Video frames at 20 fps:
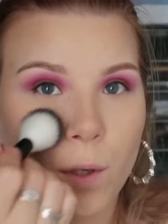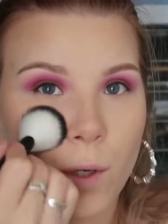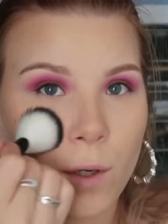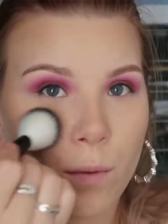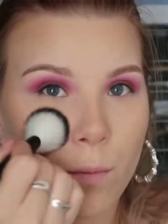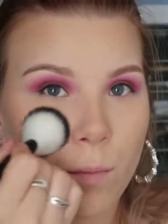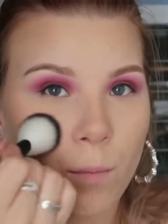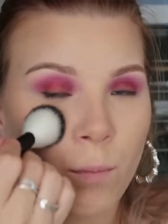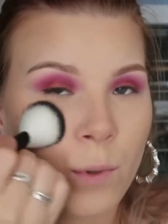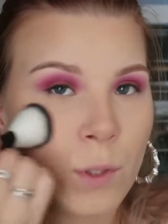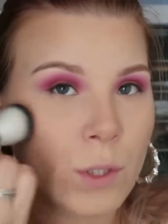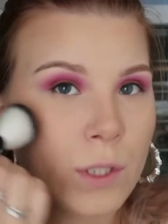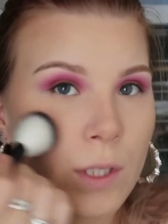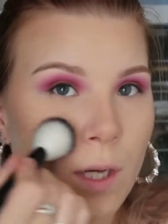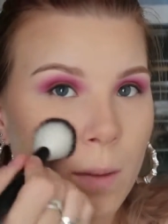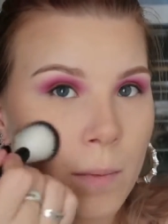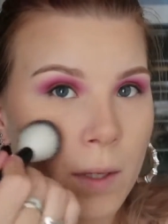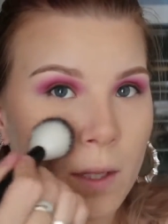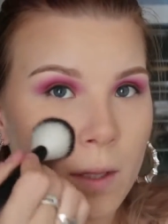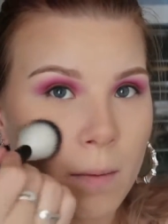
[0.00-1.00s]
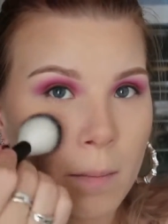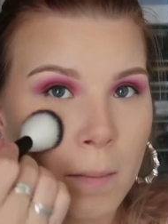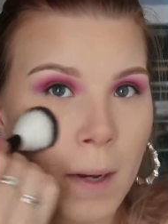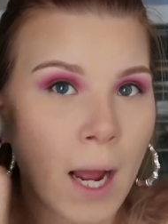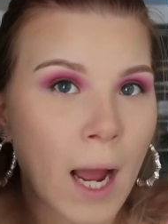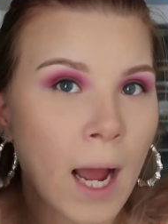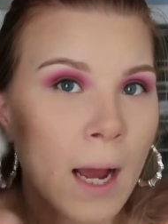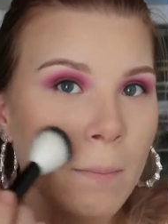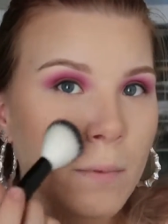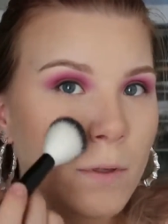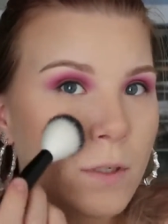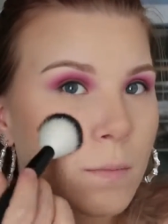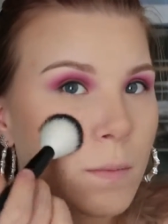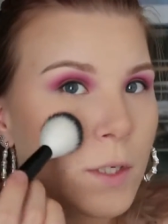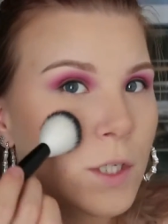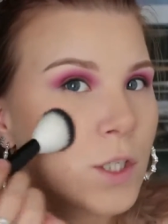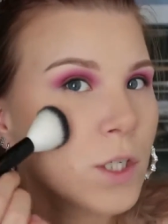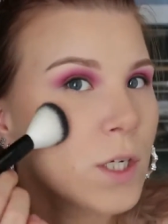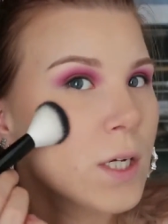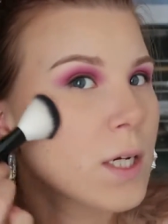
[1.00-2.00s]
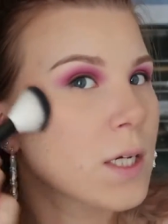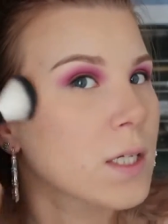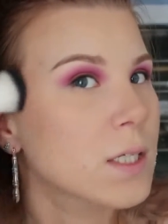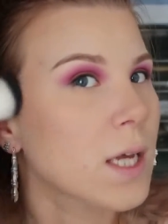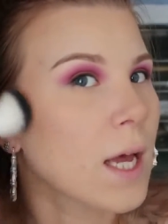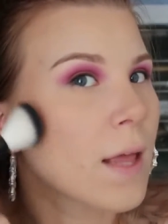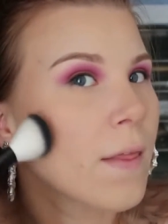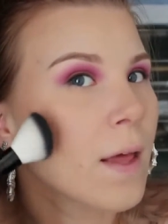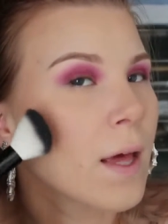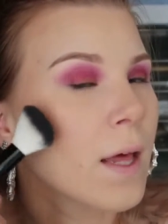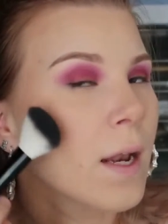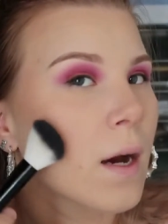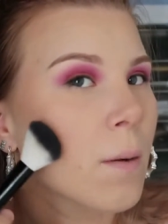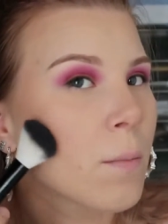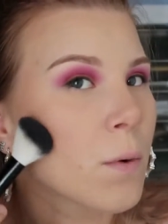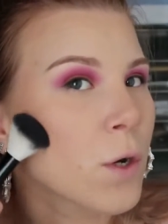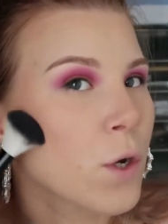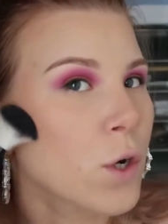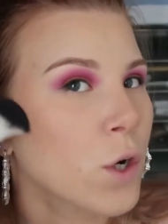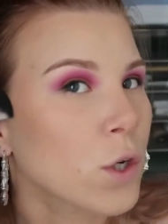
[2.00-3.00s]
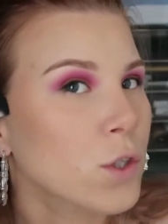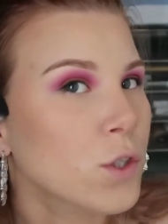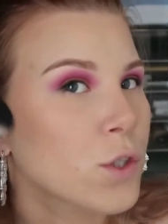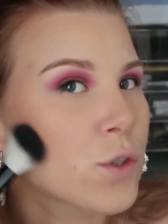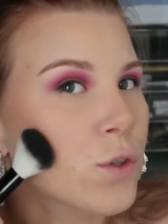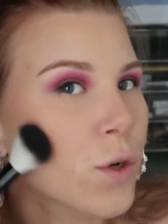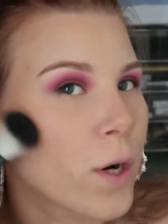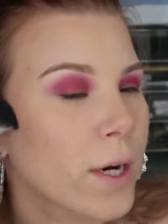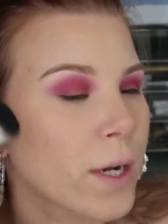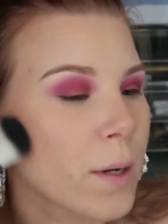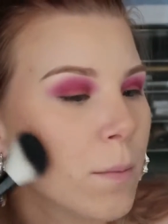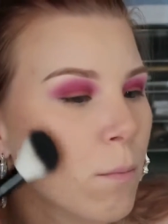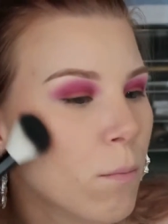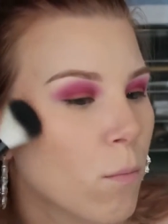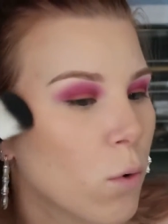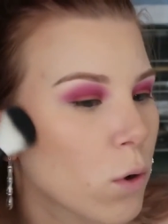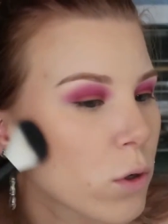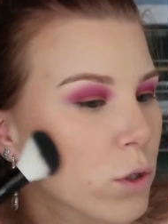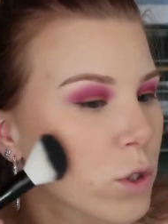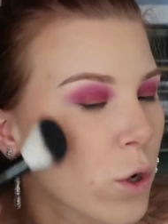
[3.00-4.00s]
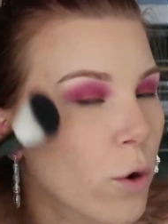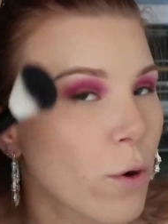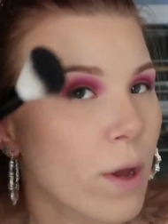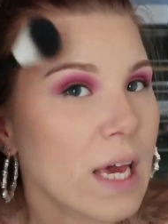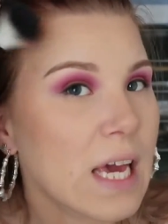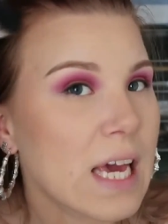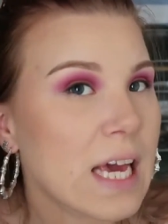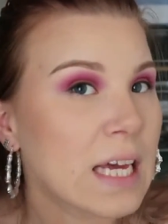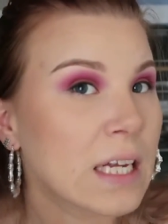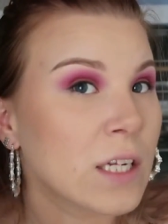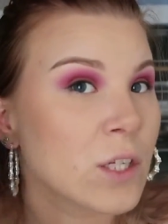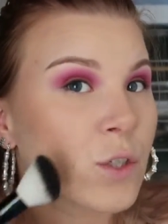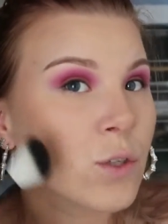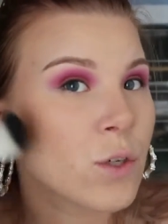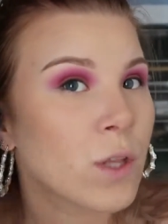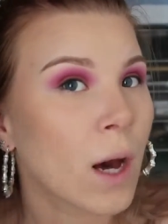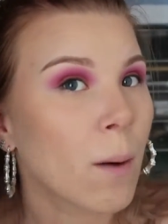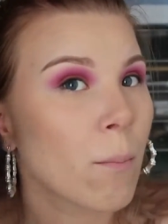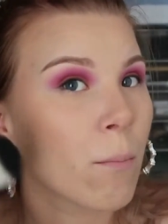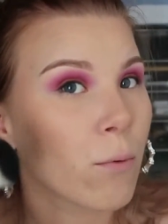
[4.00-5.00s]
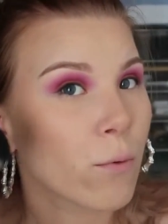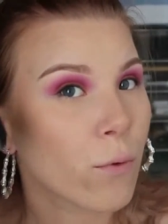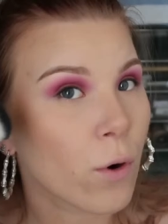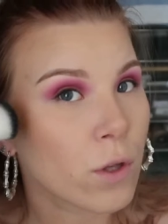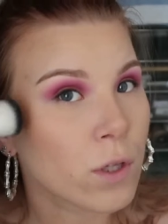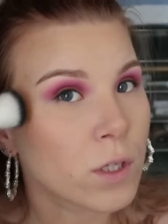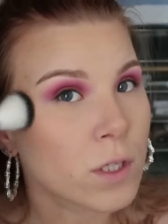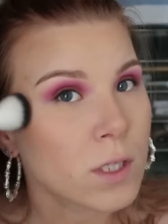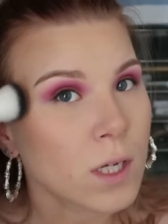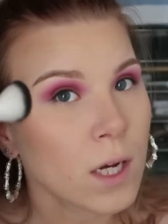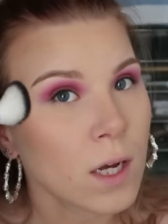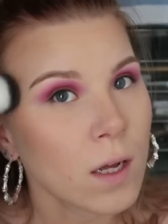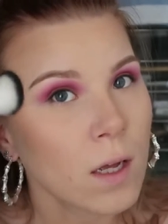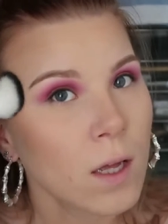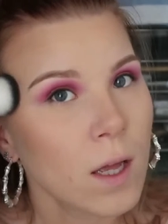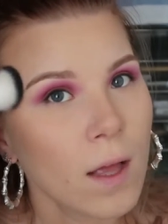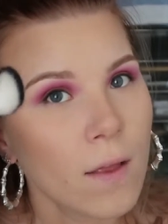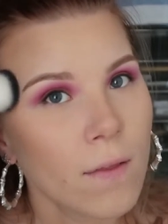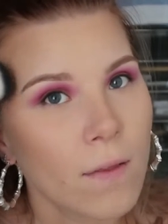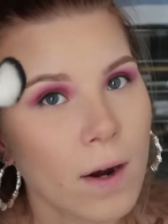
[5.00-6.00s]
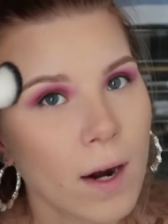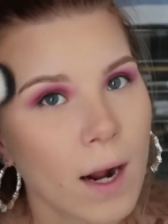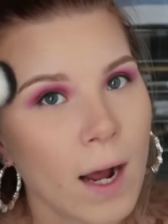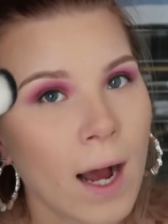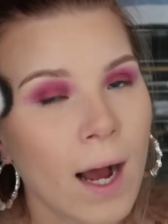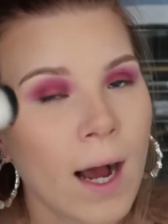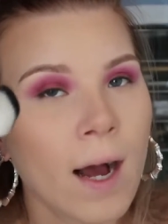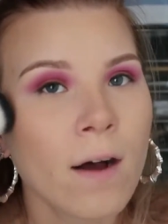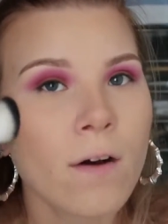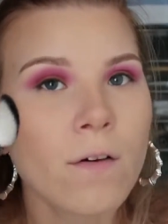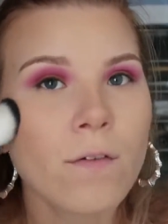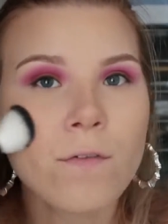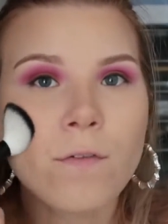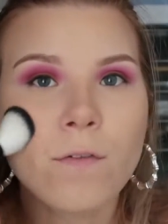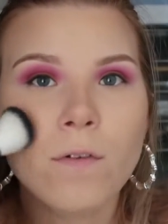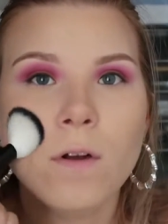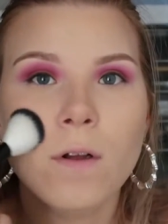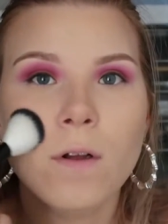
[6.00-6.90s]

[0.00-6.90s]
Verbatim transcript: going to put some in my apples on my cheeks and then I'm going to concentrate it more so into that bronzer that I have